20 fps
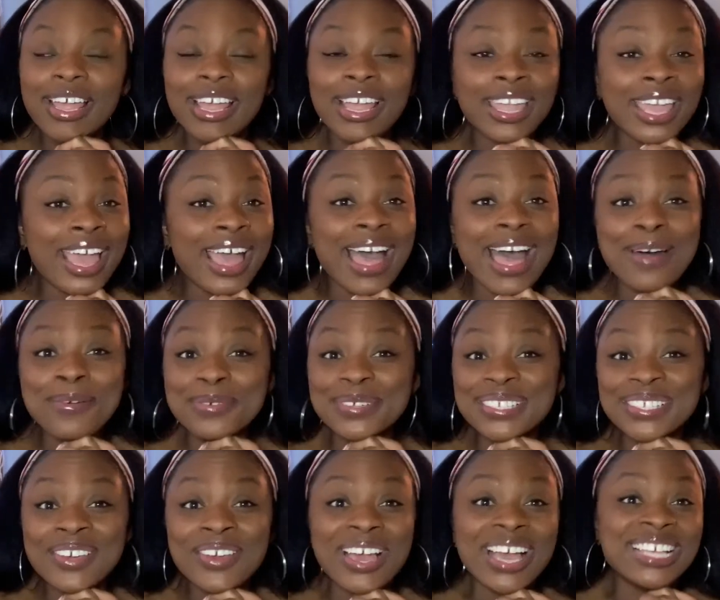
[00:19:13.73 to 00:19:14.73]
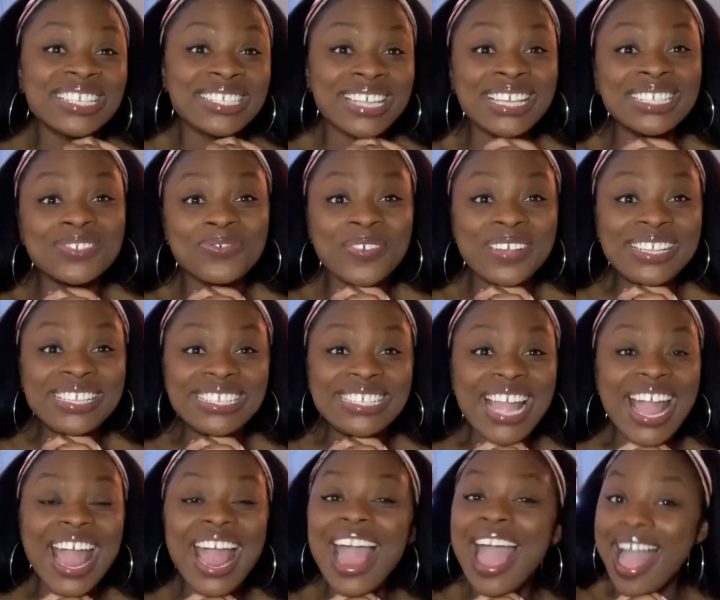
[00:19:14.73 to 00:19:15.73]
And yeah, I will see you guys next
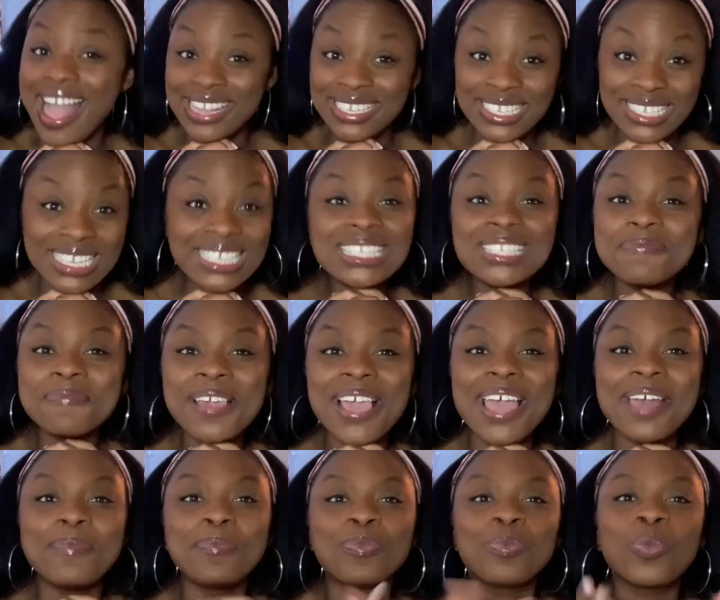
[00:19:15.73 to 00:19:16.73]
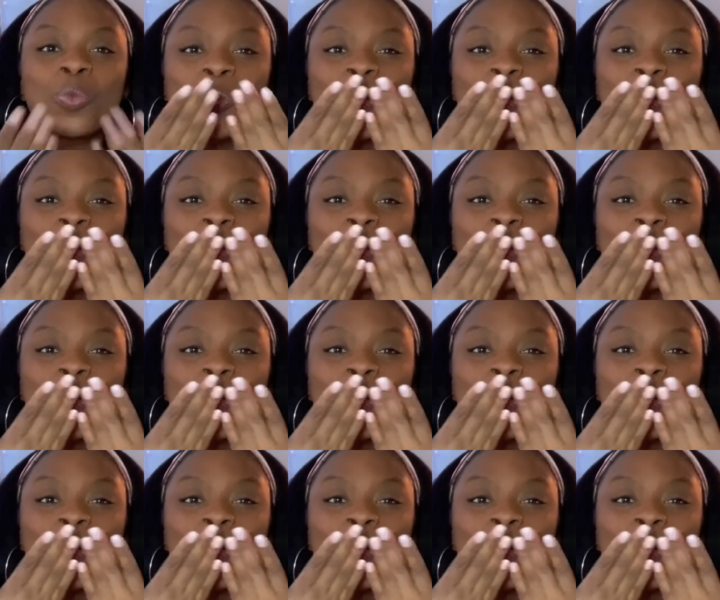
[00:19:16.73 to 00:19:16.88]
Wednesday at six p m